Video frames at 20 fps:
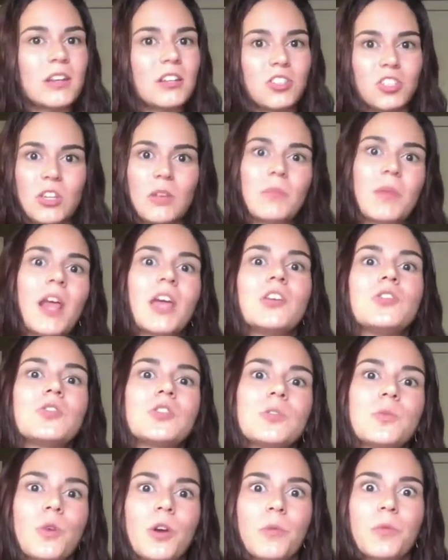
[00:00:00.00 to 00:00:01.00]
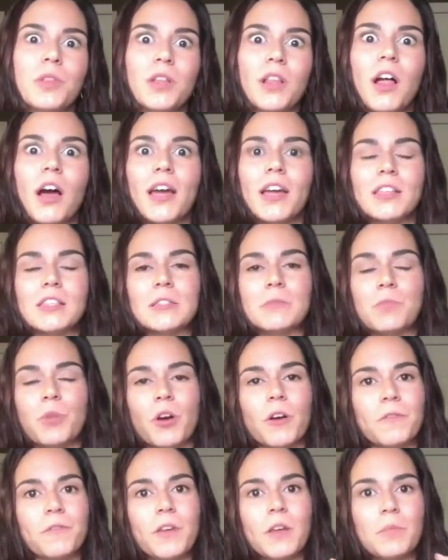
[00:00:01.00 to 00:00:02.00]
in a gym and I used to work with clients
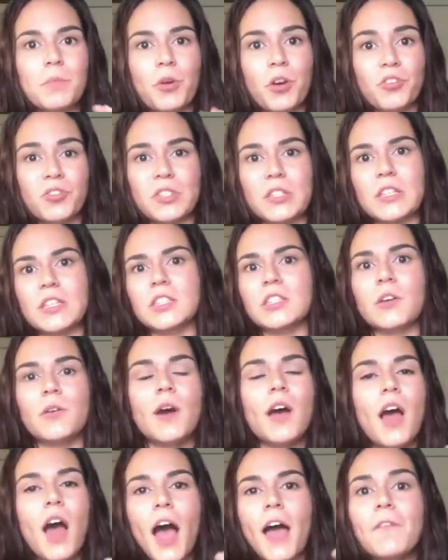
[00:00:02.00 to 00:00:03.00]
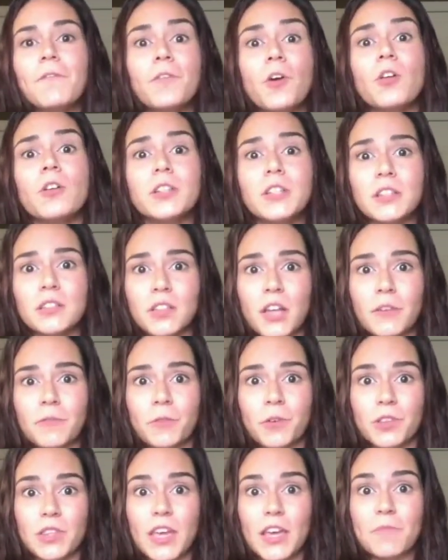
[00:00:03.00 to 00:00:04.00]
in person. So I've fallen in
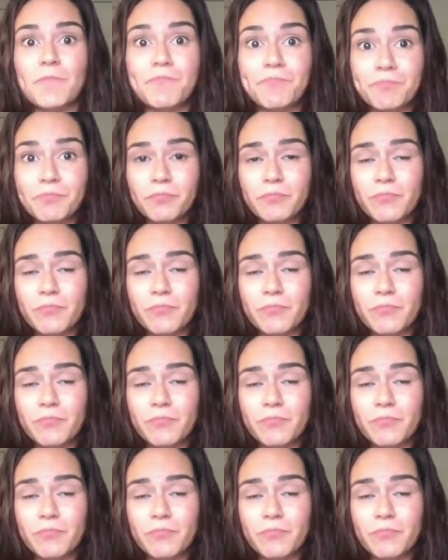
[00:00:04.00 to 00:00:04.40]
love with it.